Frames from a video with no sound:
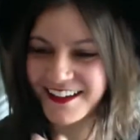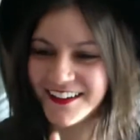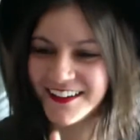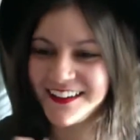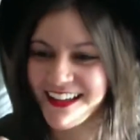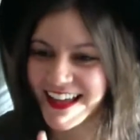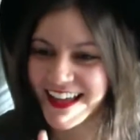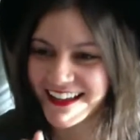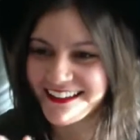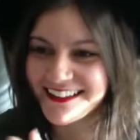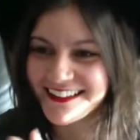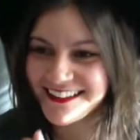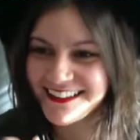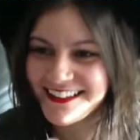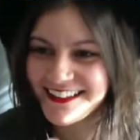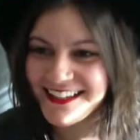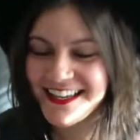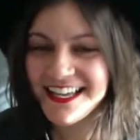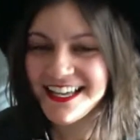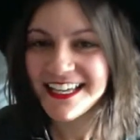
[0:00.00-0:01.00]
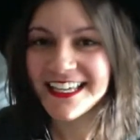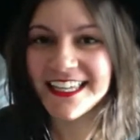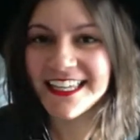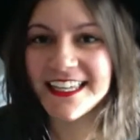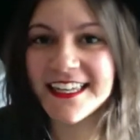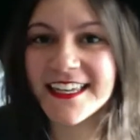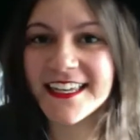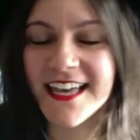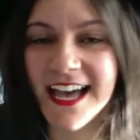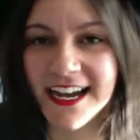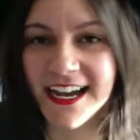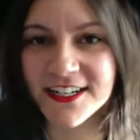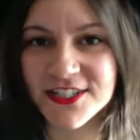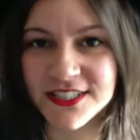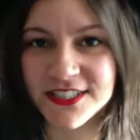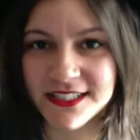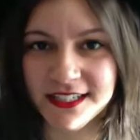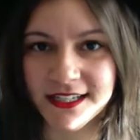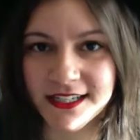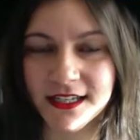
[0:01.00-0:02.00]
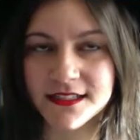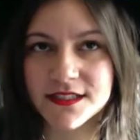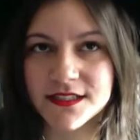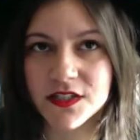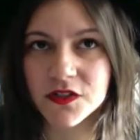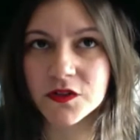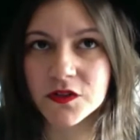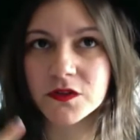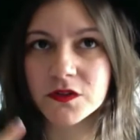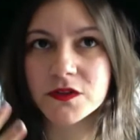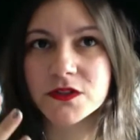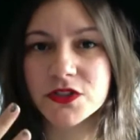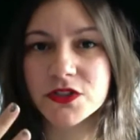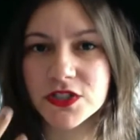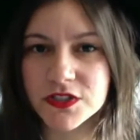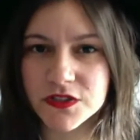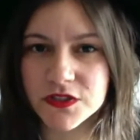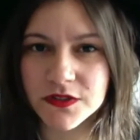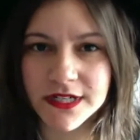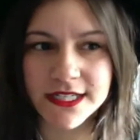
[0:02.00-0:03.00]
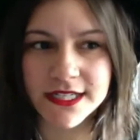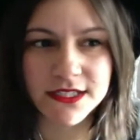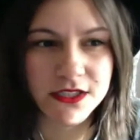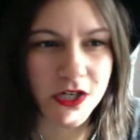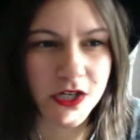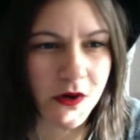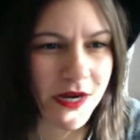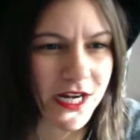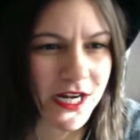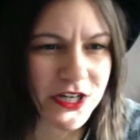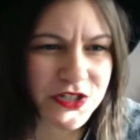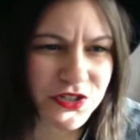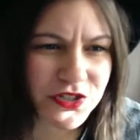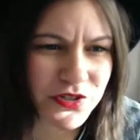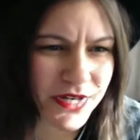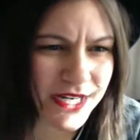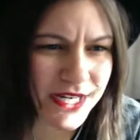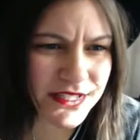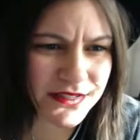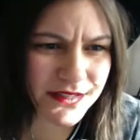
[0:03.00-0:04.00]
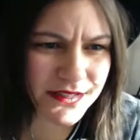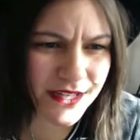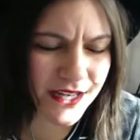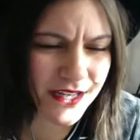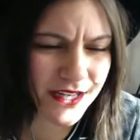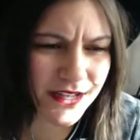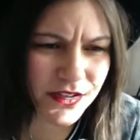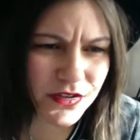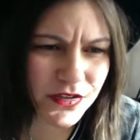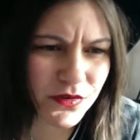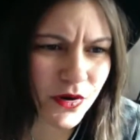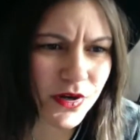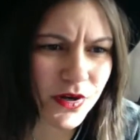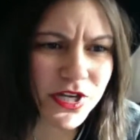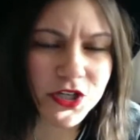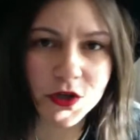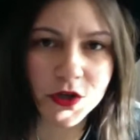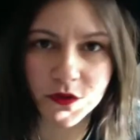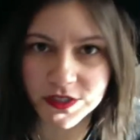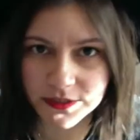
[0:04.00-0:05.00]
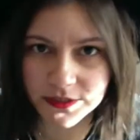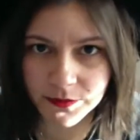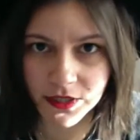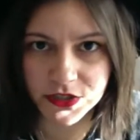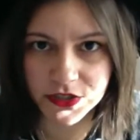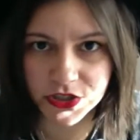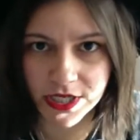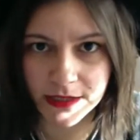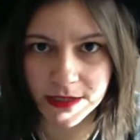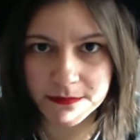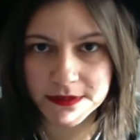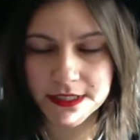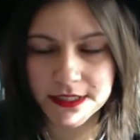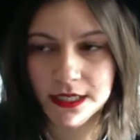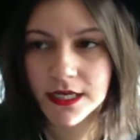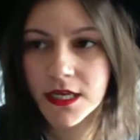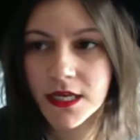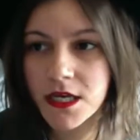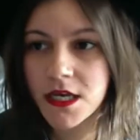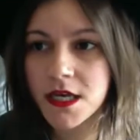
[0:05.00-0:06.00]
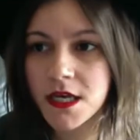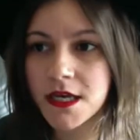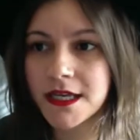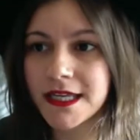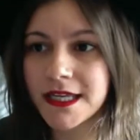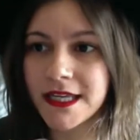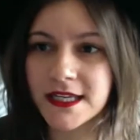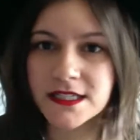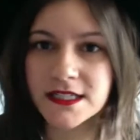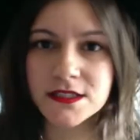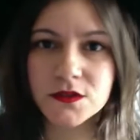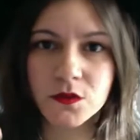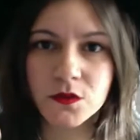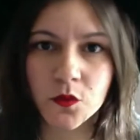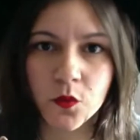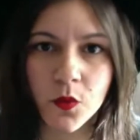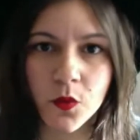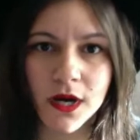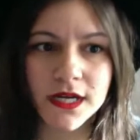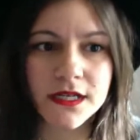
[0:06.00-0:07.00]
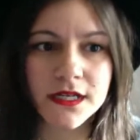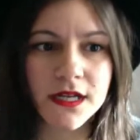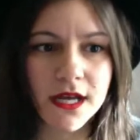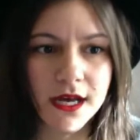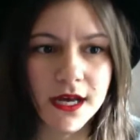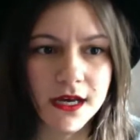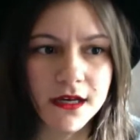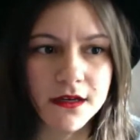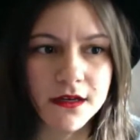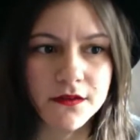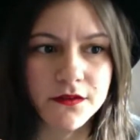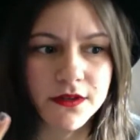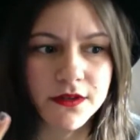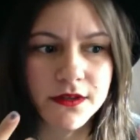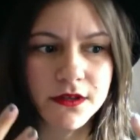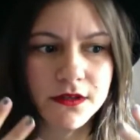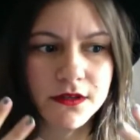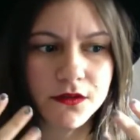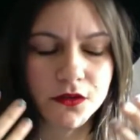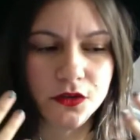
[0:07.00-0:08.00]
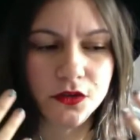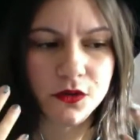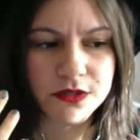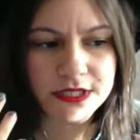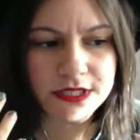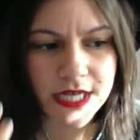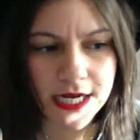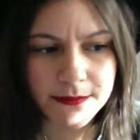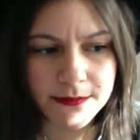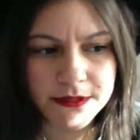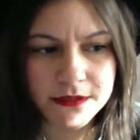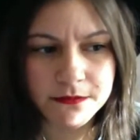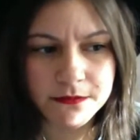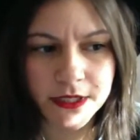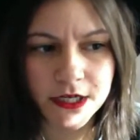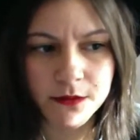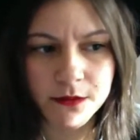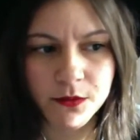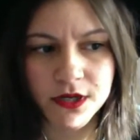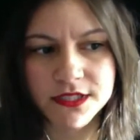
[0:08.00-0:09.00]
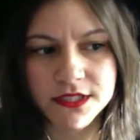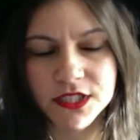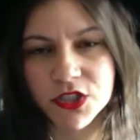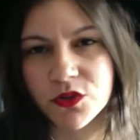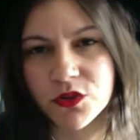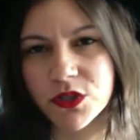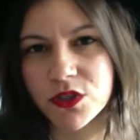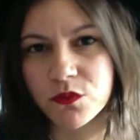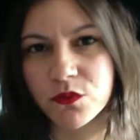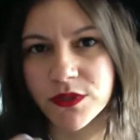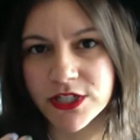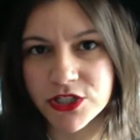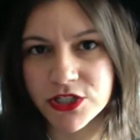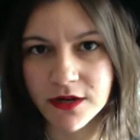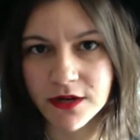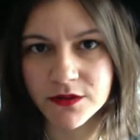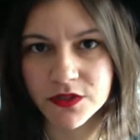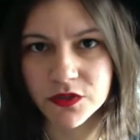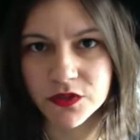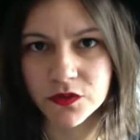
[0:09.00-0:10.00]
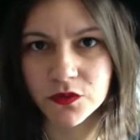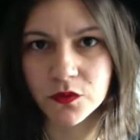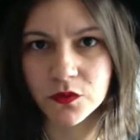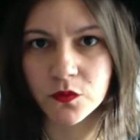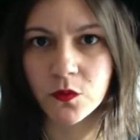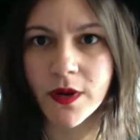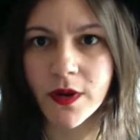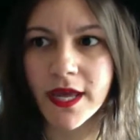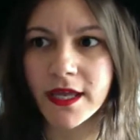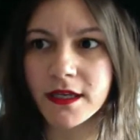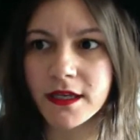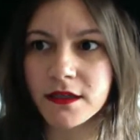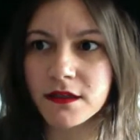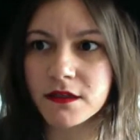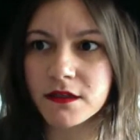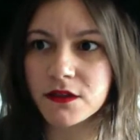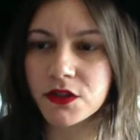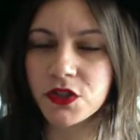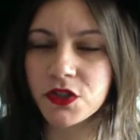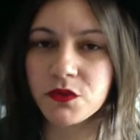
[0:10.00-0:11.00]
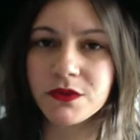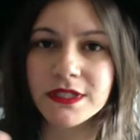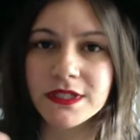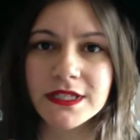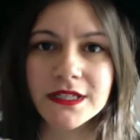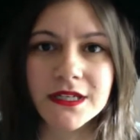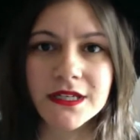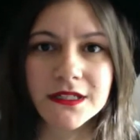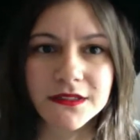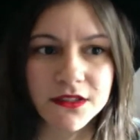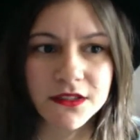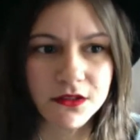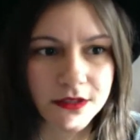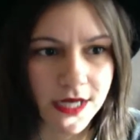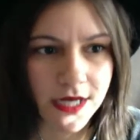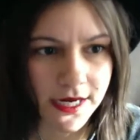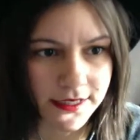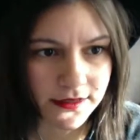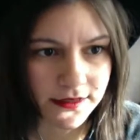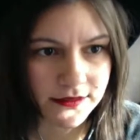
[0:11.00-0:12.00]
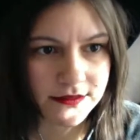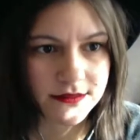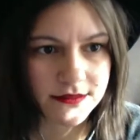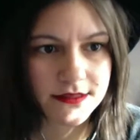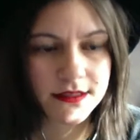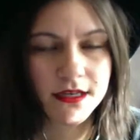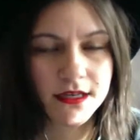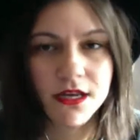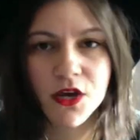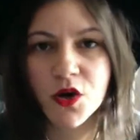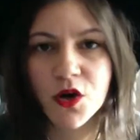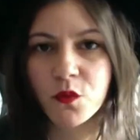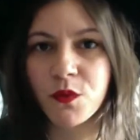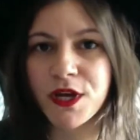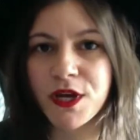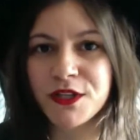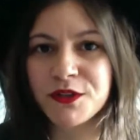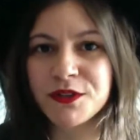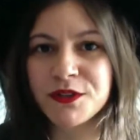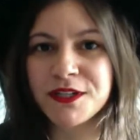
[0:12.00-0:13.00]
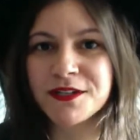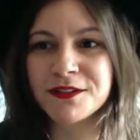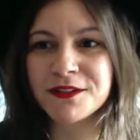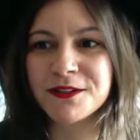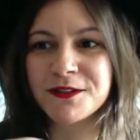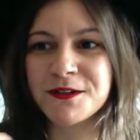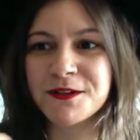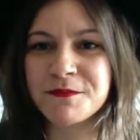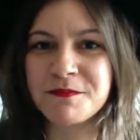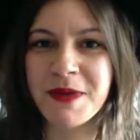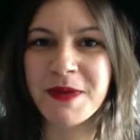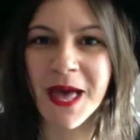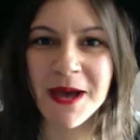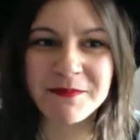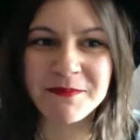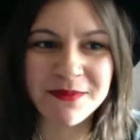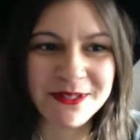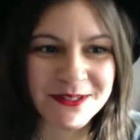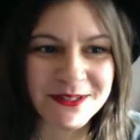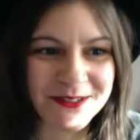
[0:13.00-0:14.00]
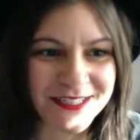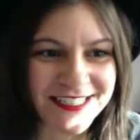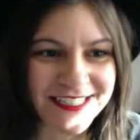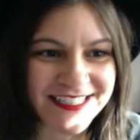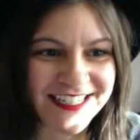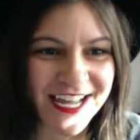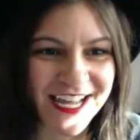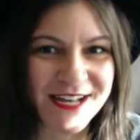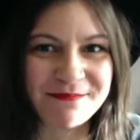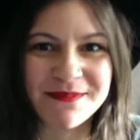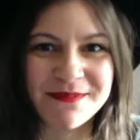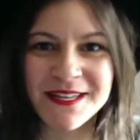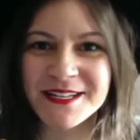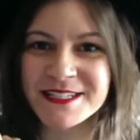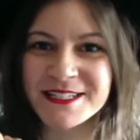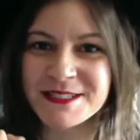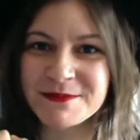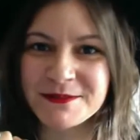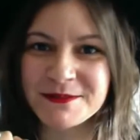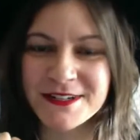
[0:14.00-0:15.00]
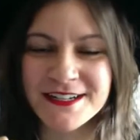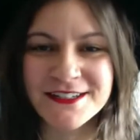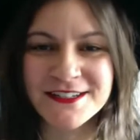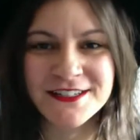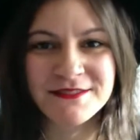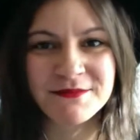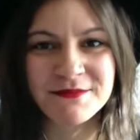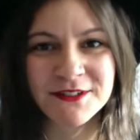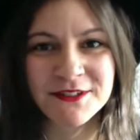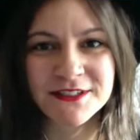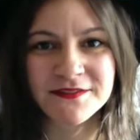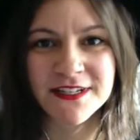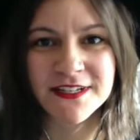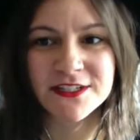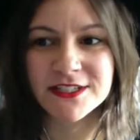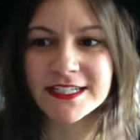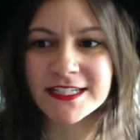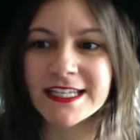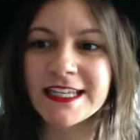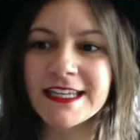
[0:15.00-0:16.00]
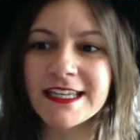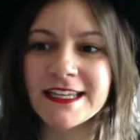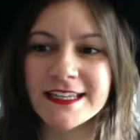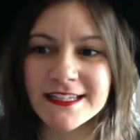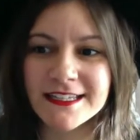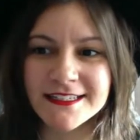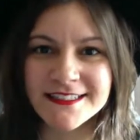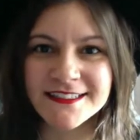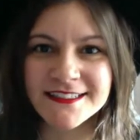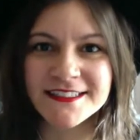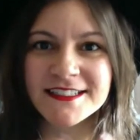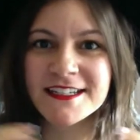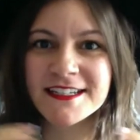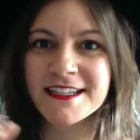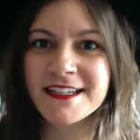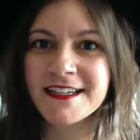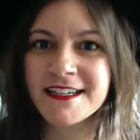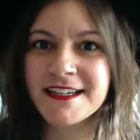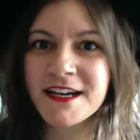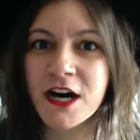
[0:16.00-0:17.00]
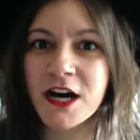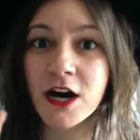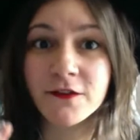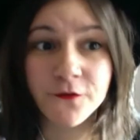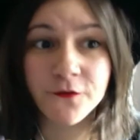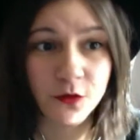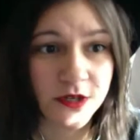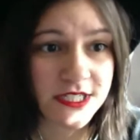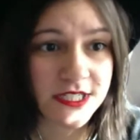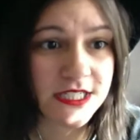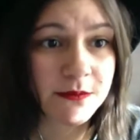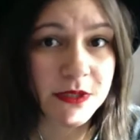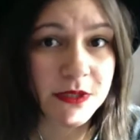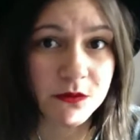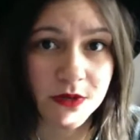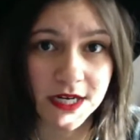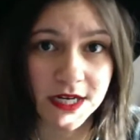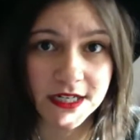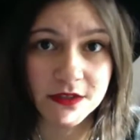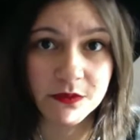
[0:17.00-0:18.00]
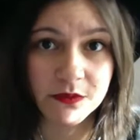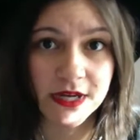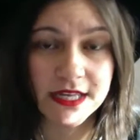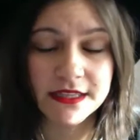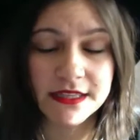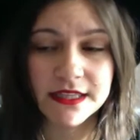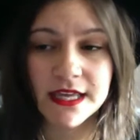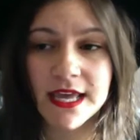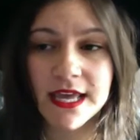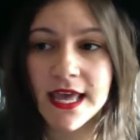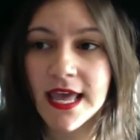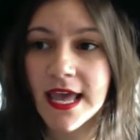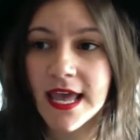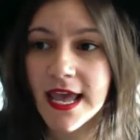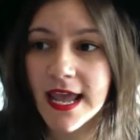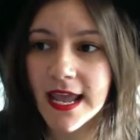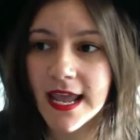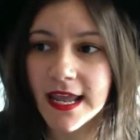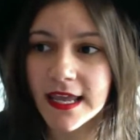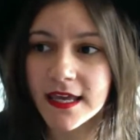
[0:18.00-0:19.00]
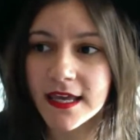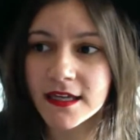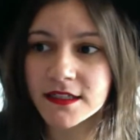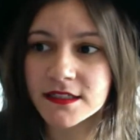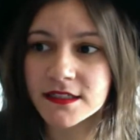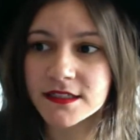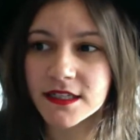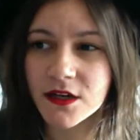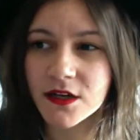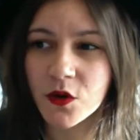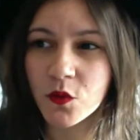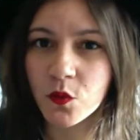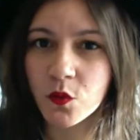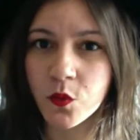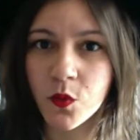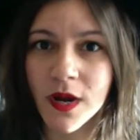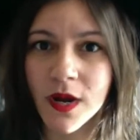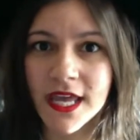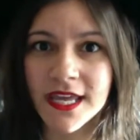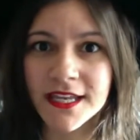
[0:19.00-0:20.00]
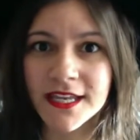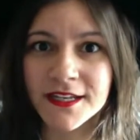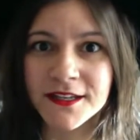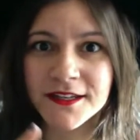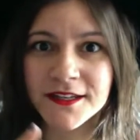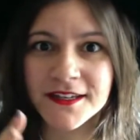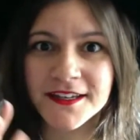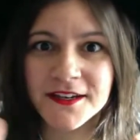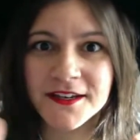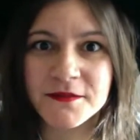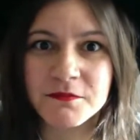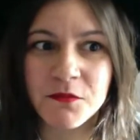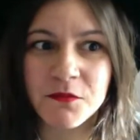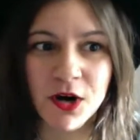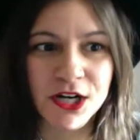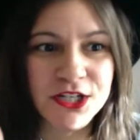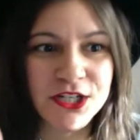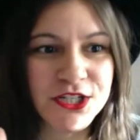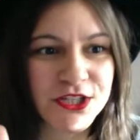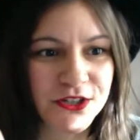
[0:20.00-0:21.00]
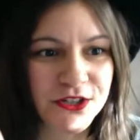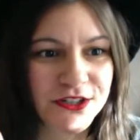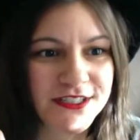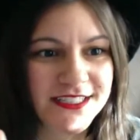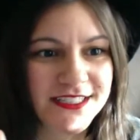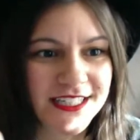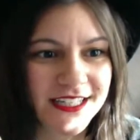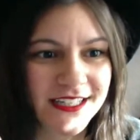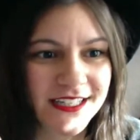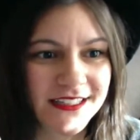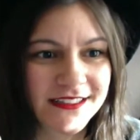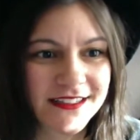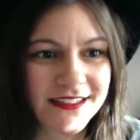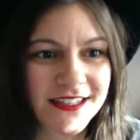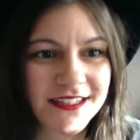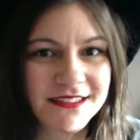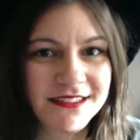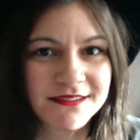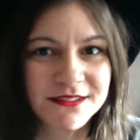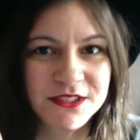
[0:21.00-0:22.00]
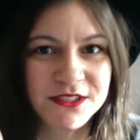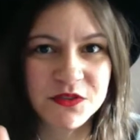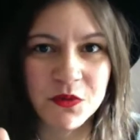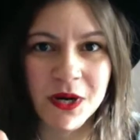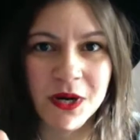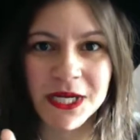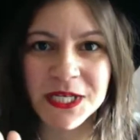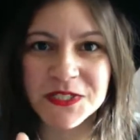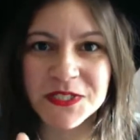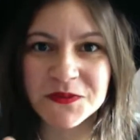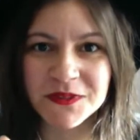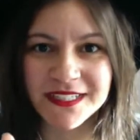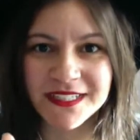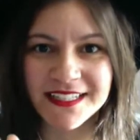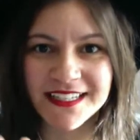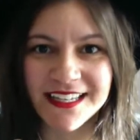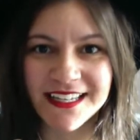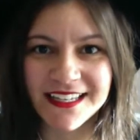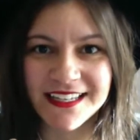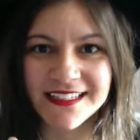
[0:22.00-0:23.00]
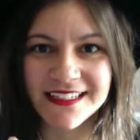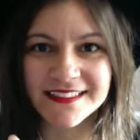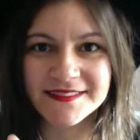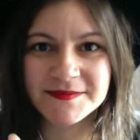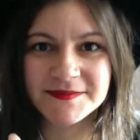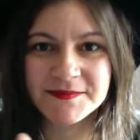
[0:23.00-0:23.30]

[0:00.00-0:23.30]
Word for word: okay, he actually. So just so you guys know, and I'm sure you guys, you already know this about James. He is one of those types of makeup artists that you can reach out to when you need a little guidance, when you need a little pep in your step, inspiration, motivation. He is a force to be reckoned with. And when March 13th, 2020 hit,